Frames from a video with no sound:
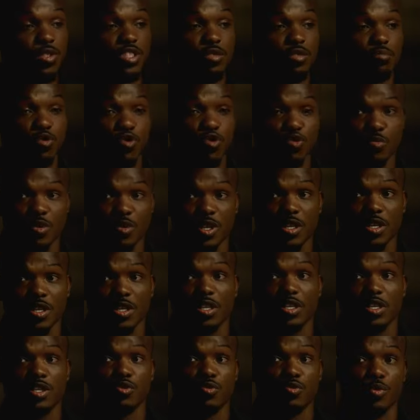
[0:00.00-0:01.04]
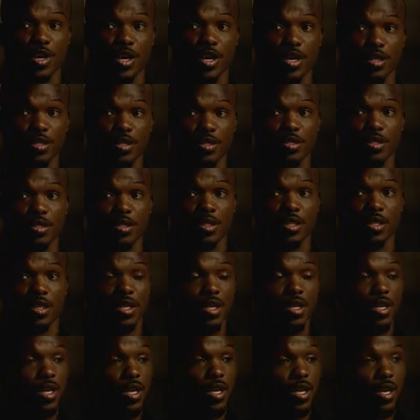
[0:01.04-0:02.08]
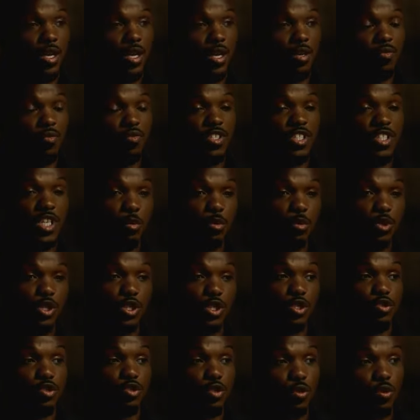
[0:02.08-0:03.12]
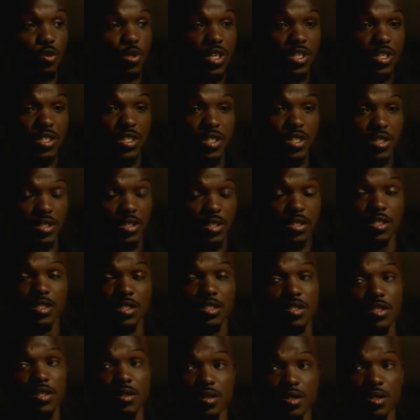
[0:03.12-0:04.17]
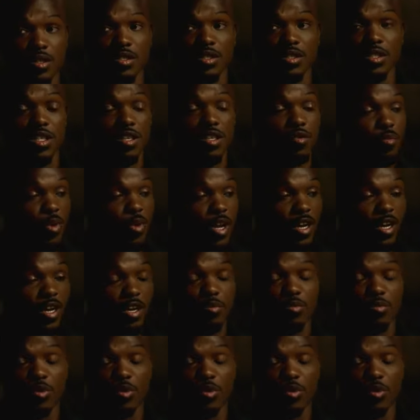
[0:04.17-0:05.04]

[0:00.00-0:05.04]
his movement and his range. And if he's able to control that distance, he's gonna give Pacquiao